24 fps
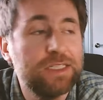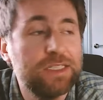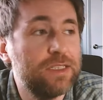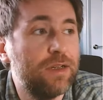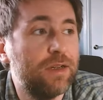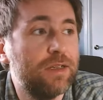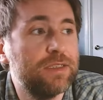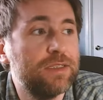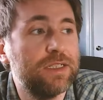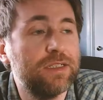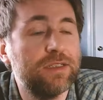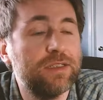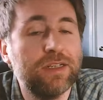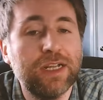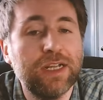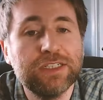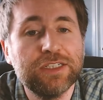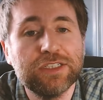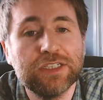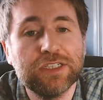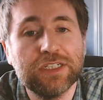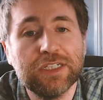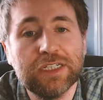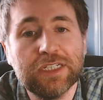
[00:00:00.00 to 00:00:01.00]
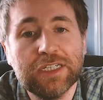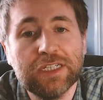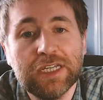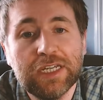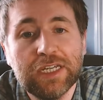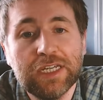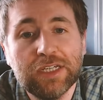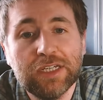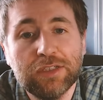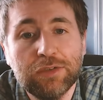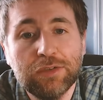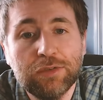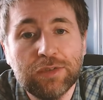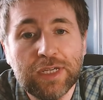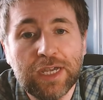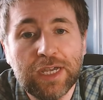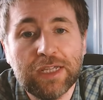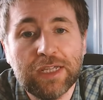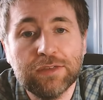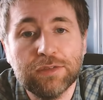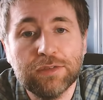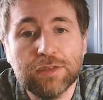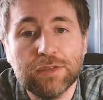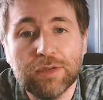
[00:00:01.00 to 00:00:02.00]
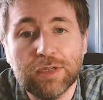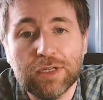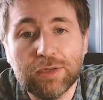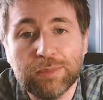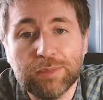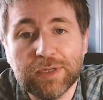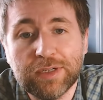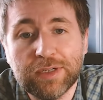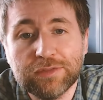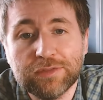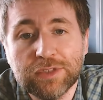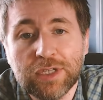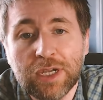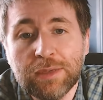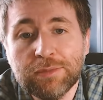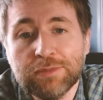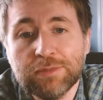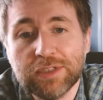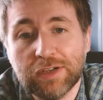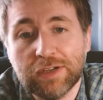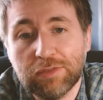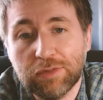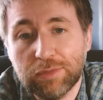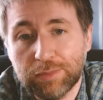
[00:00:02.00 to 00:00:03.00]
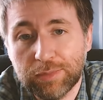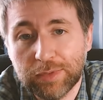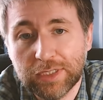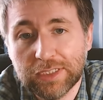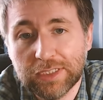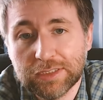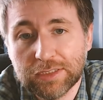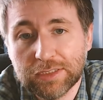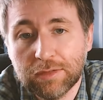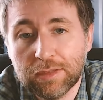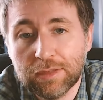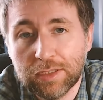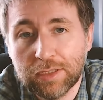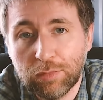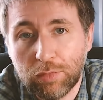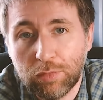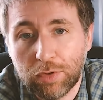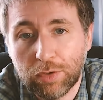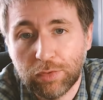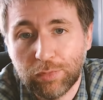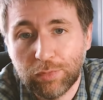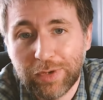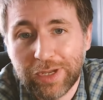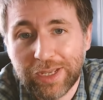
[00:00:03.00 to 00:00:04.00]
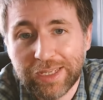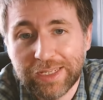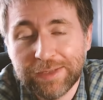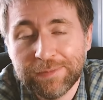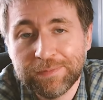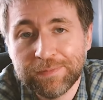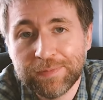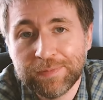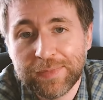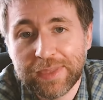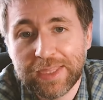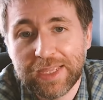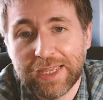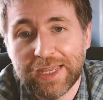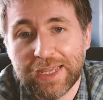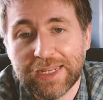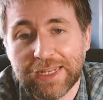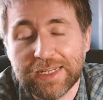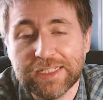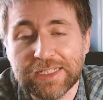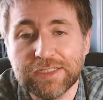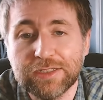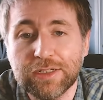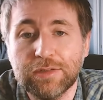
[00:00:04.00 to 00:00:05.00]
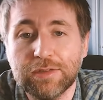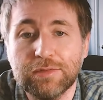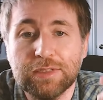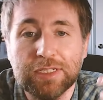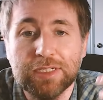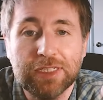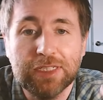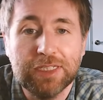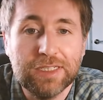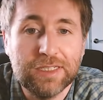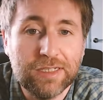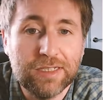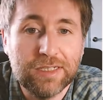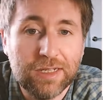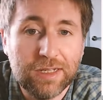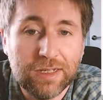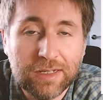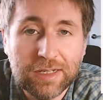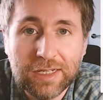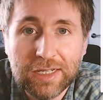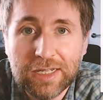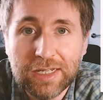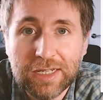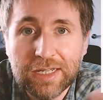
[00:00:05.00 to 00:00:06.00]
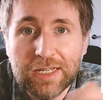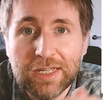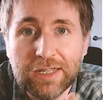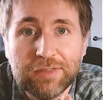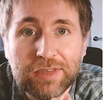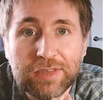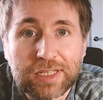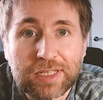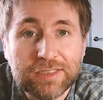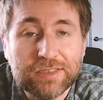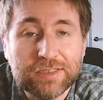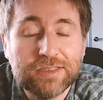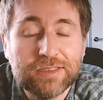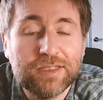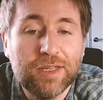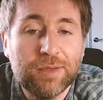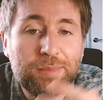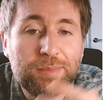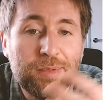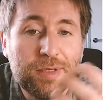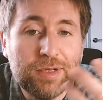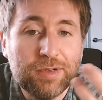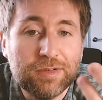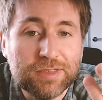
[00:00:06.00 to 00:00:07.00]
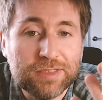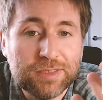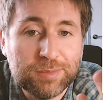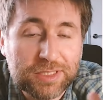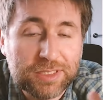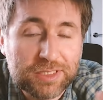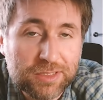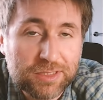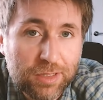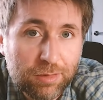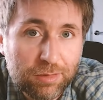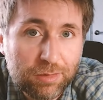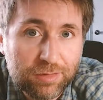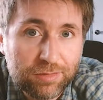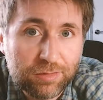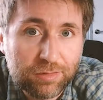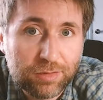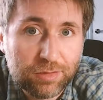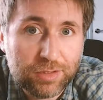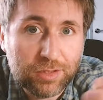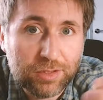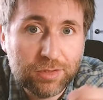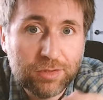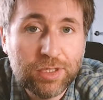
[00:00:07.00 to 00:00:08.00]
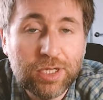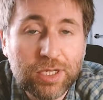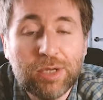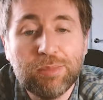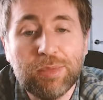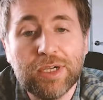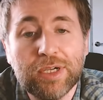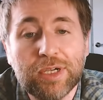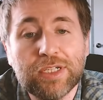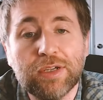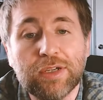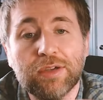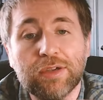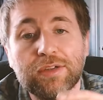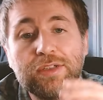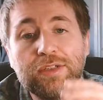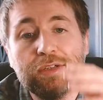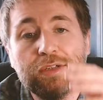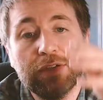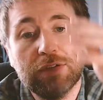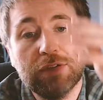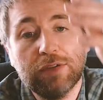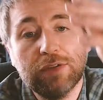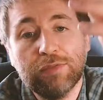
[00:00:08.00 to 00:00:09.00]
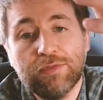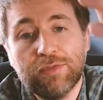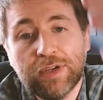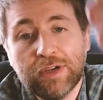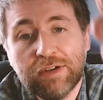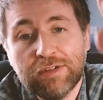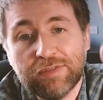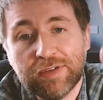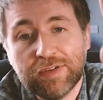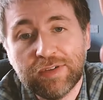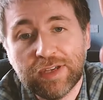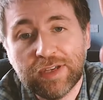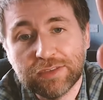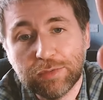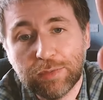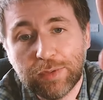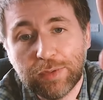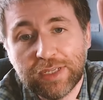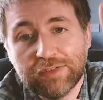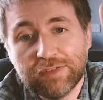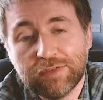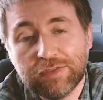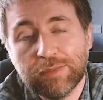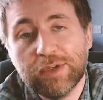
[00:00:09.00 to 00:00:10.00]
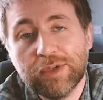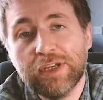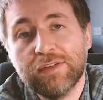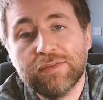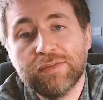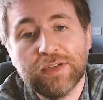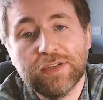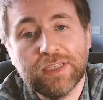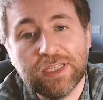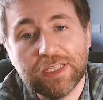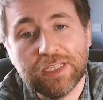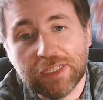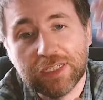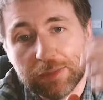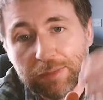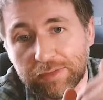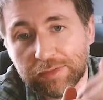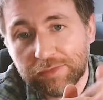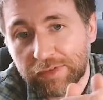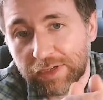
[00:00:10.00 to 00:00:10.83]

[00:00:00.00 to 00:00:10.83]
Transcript: It's the idea that actually you can do a little bit of time travel, but it's only one way and it's only uh, things appearing to be slower for you by going very fast away from Earth and then